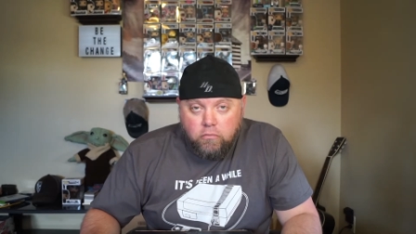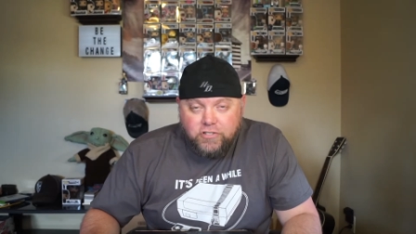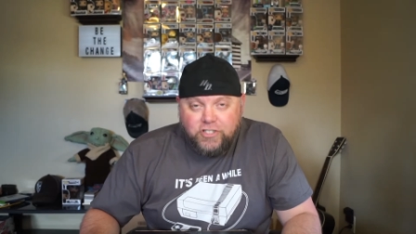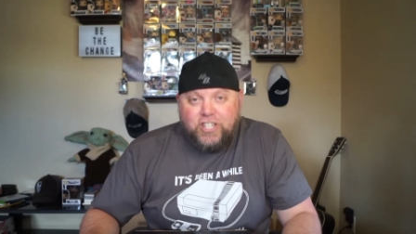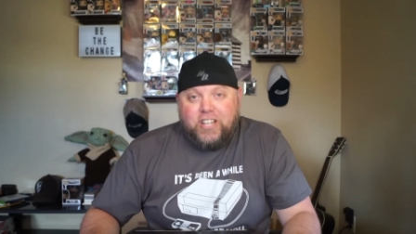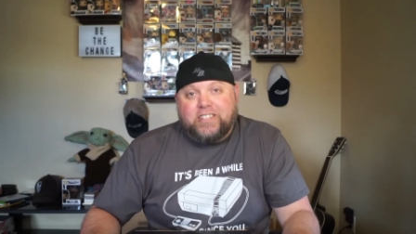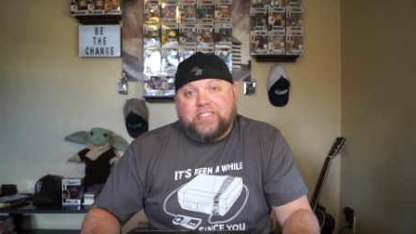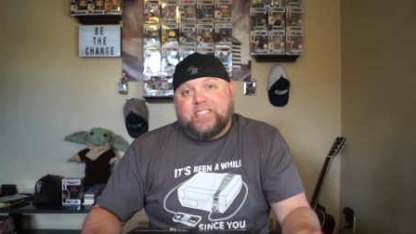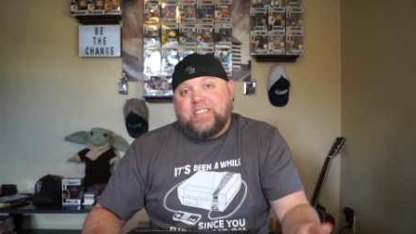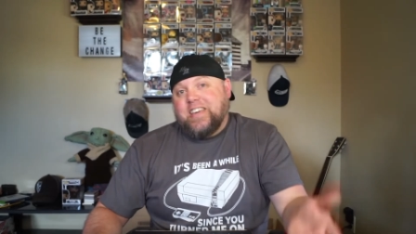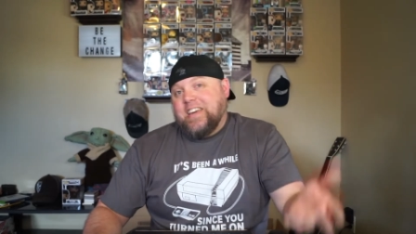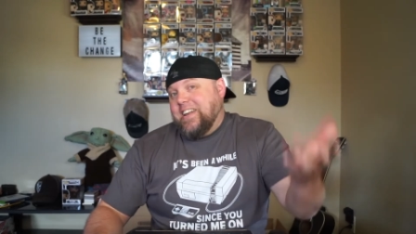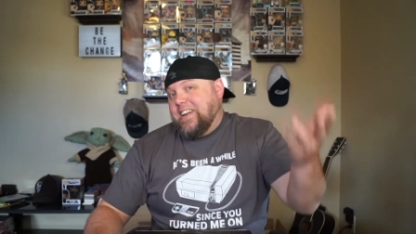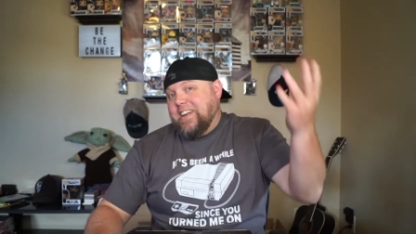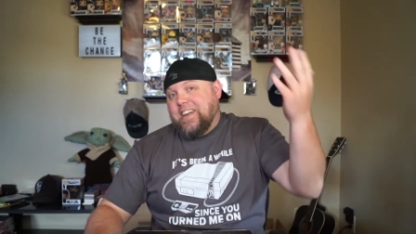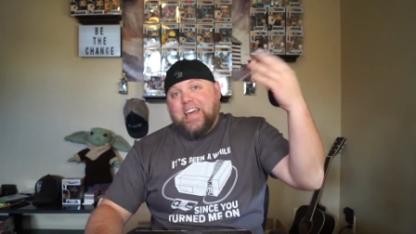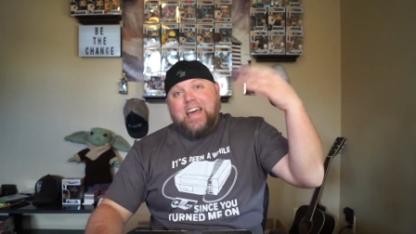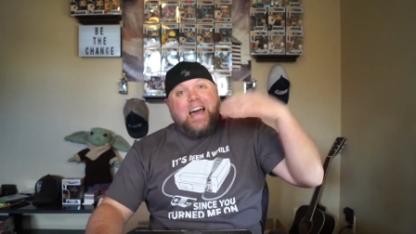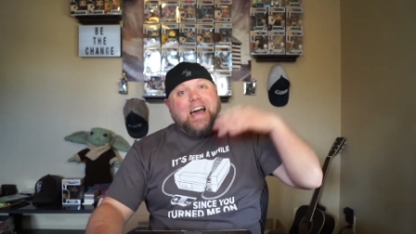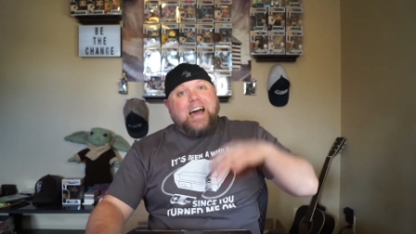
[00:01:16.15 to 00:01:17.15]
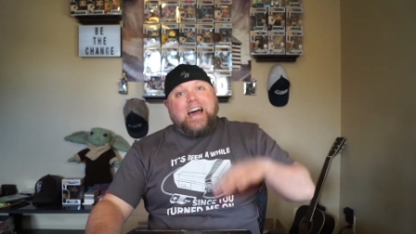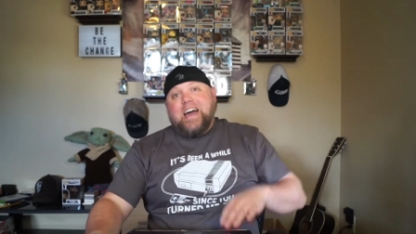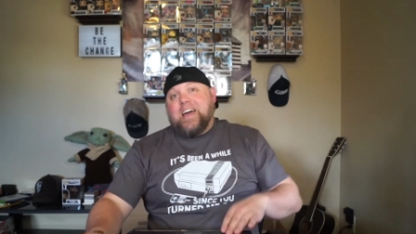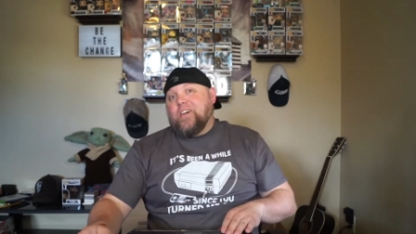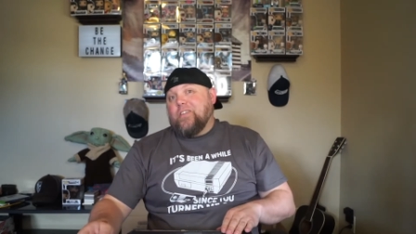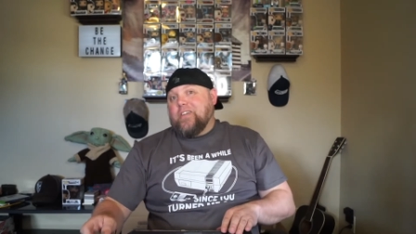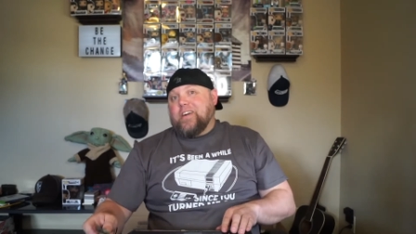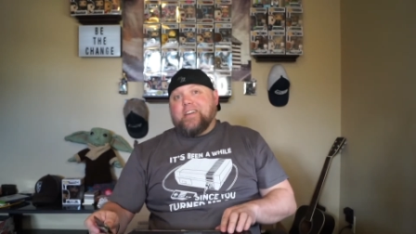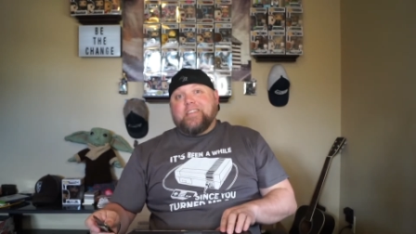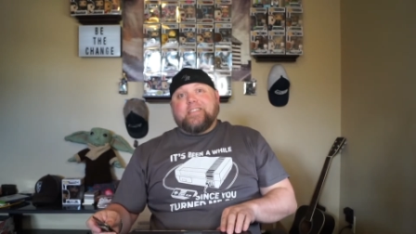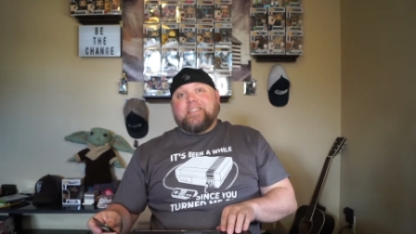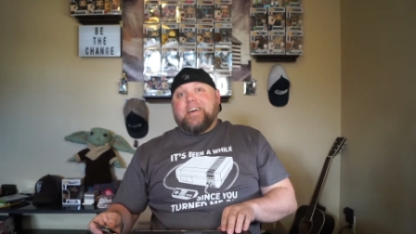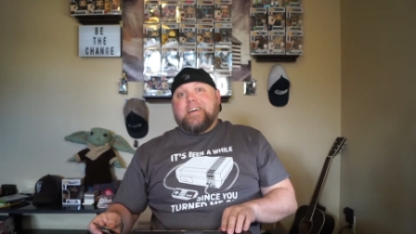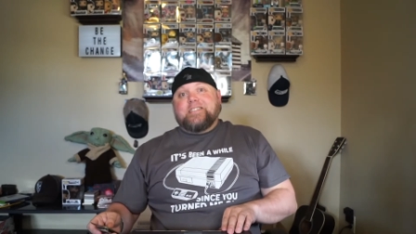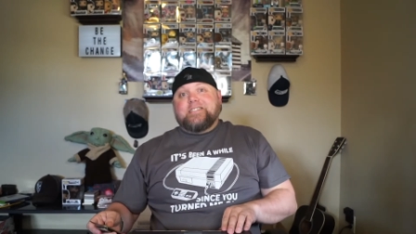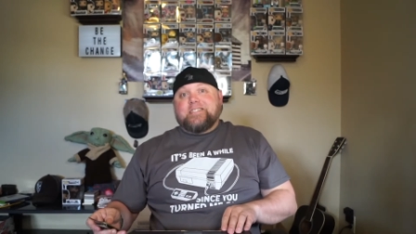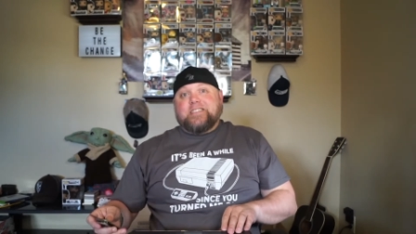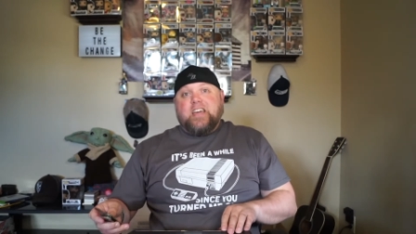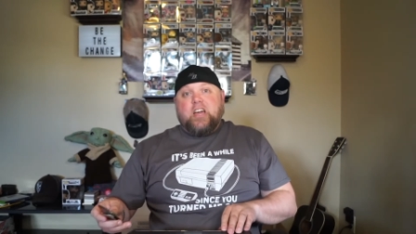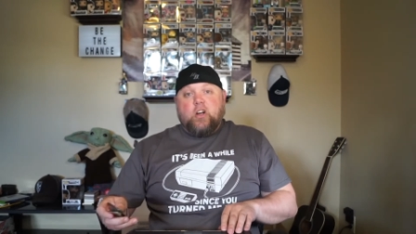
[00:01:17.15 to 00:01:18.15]
Just kidding, I don't think it's
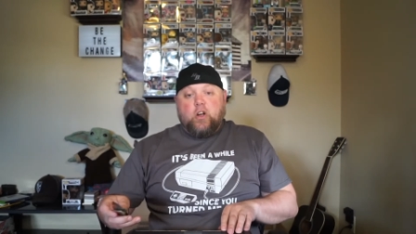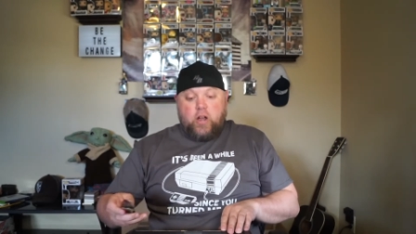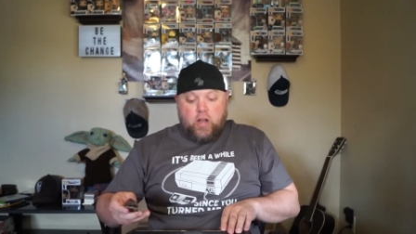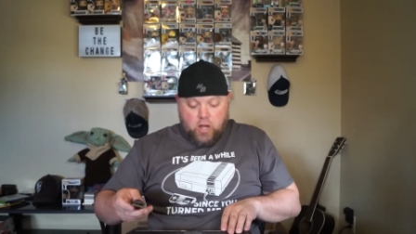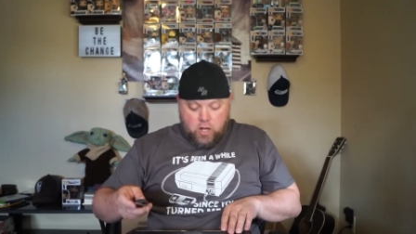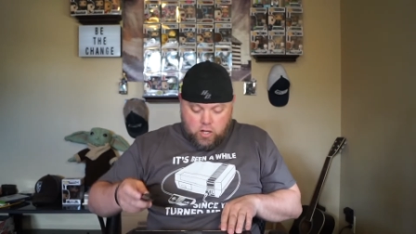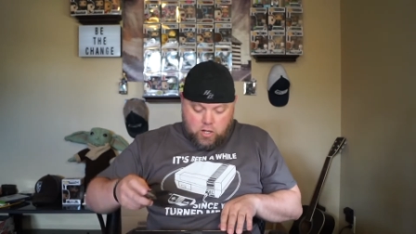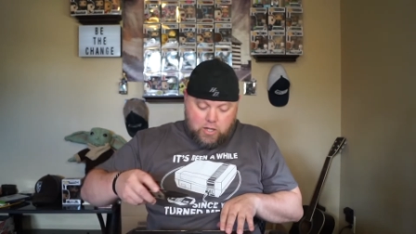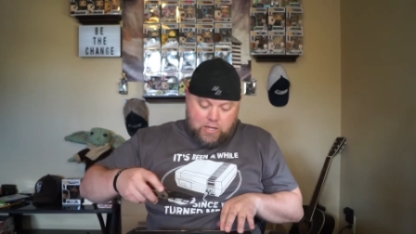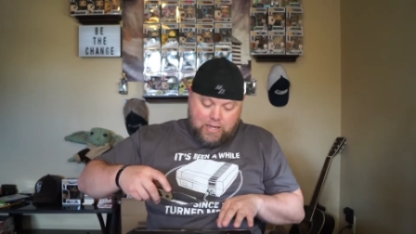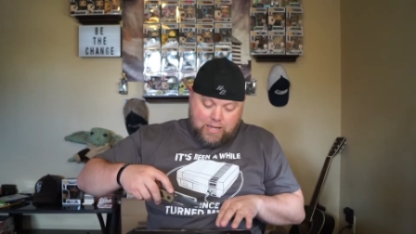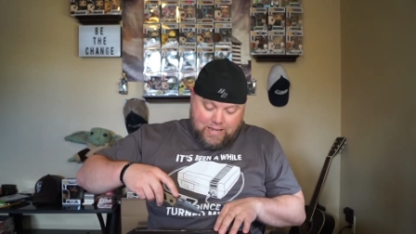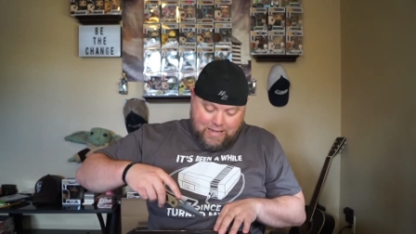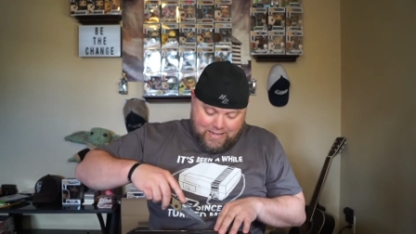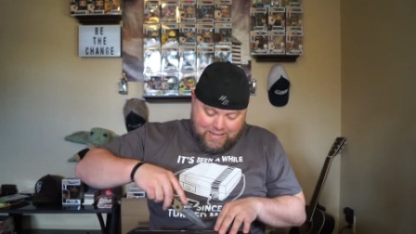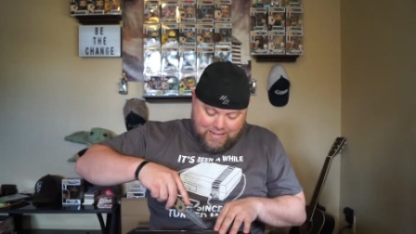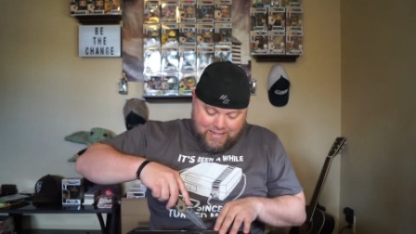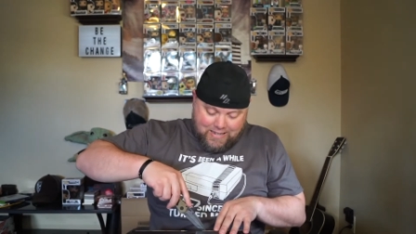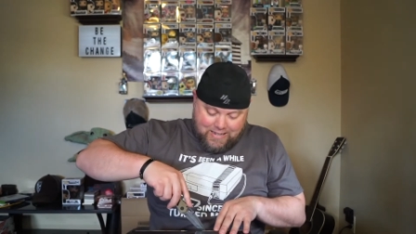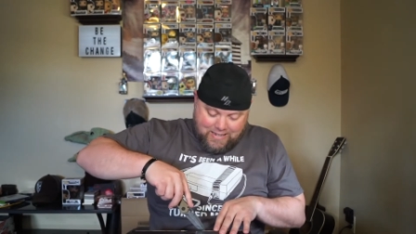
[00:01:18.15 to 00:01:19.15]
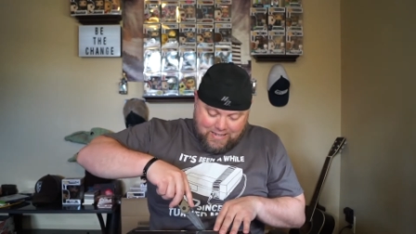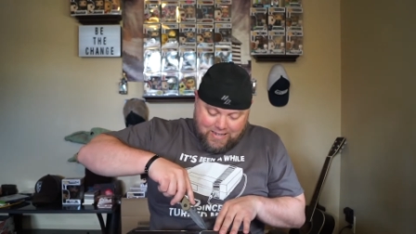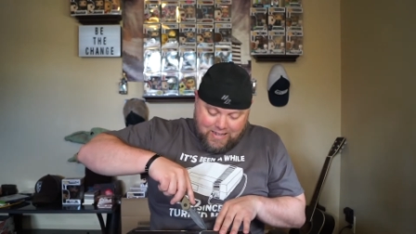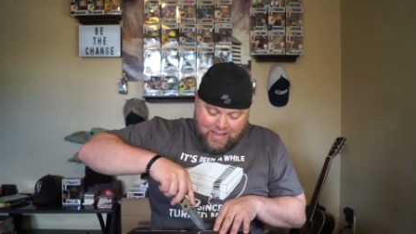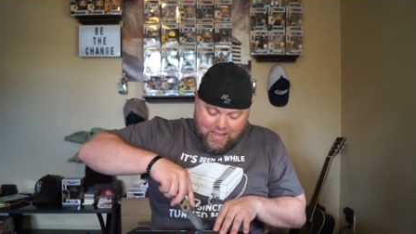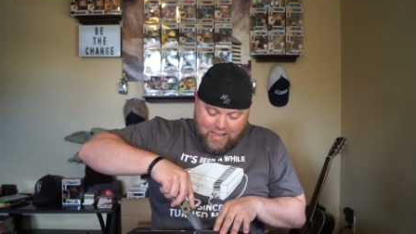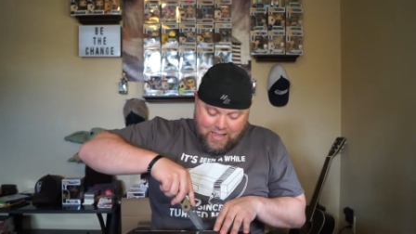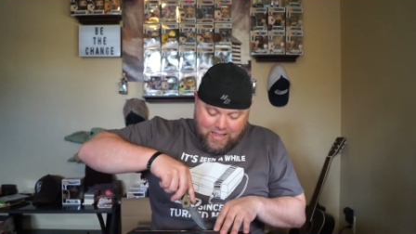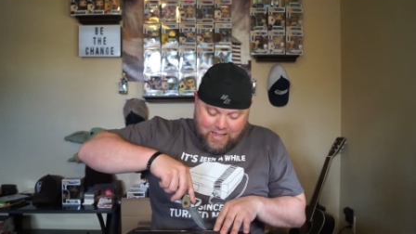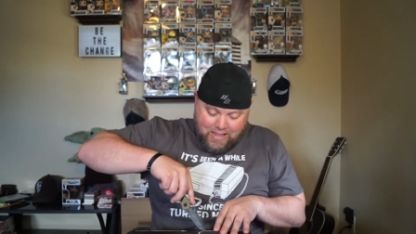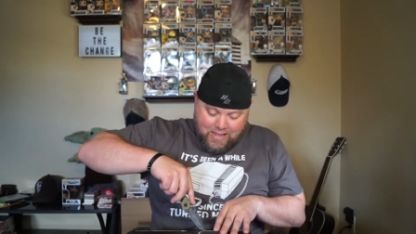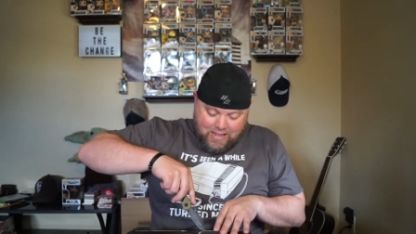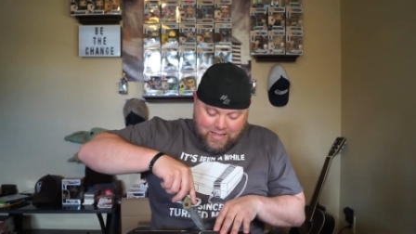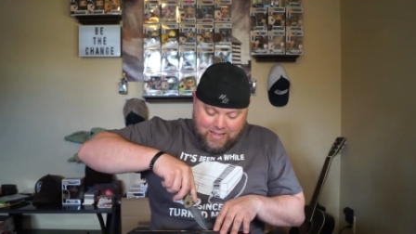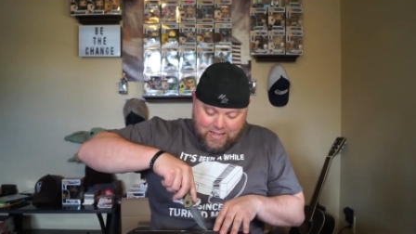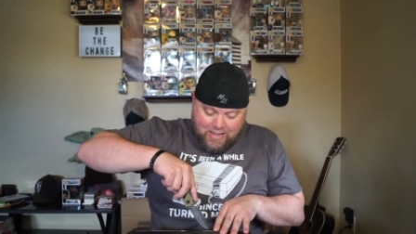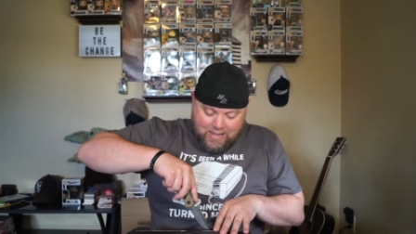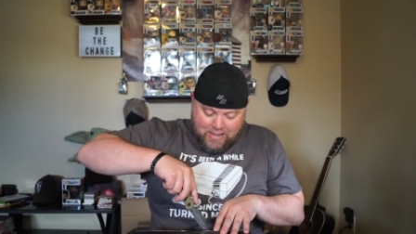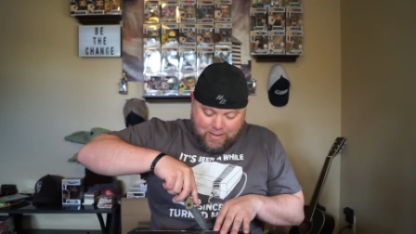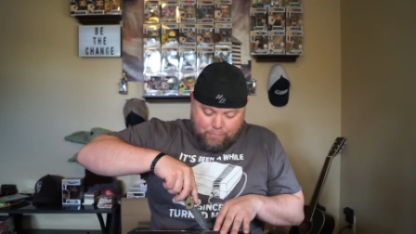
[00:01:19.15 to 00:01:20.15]
that scary.
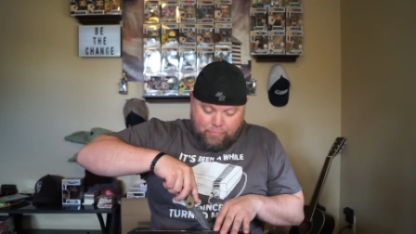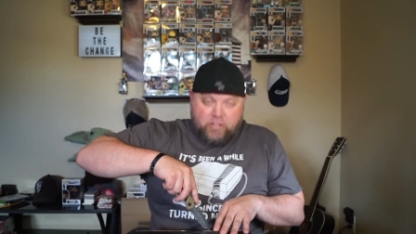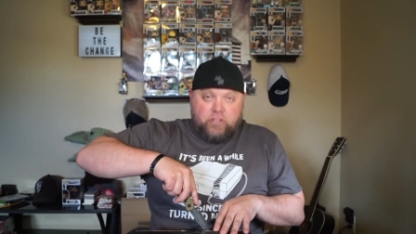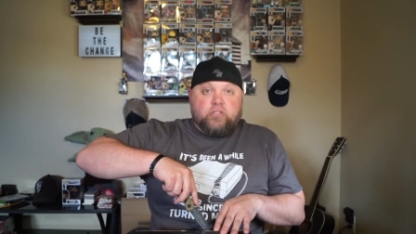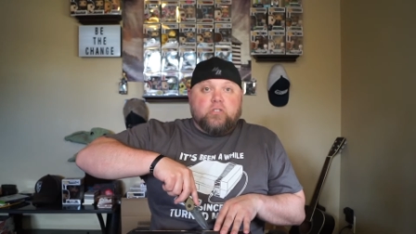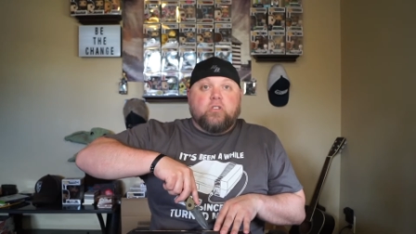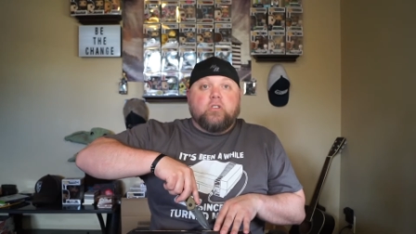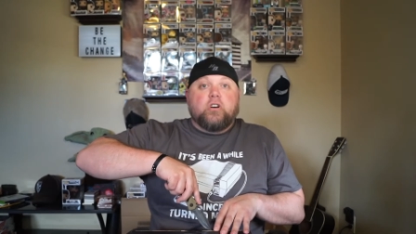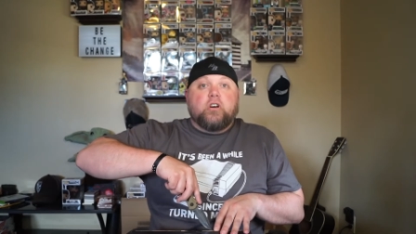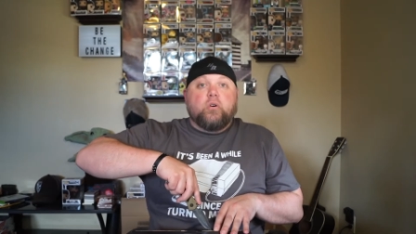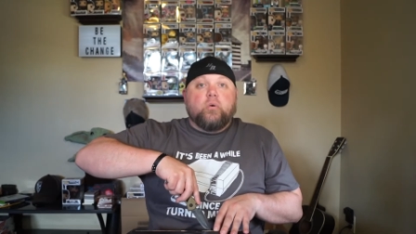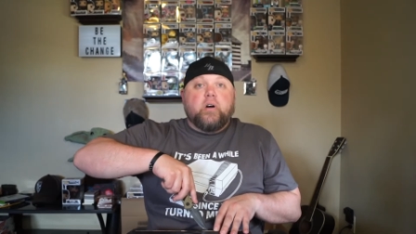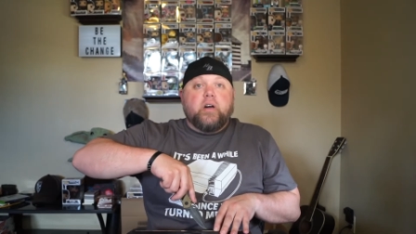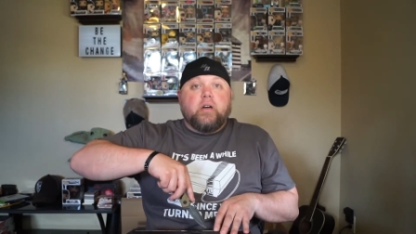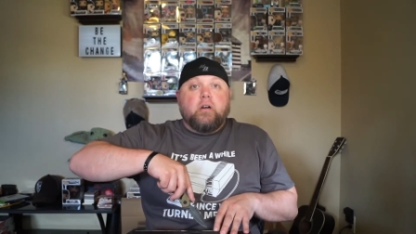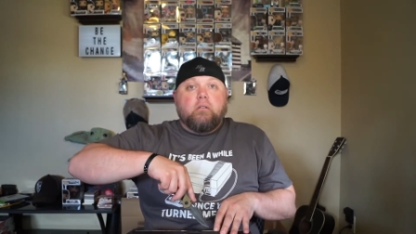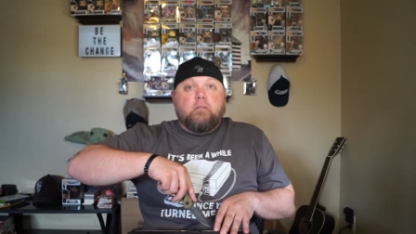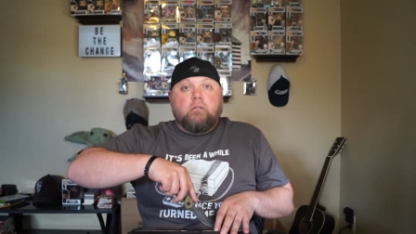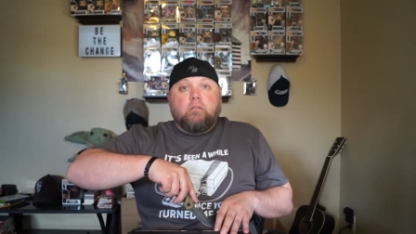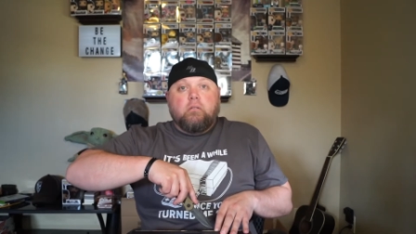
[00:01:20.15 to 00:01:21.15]
uh, please don't look away.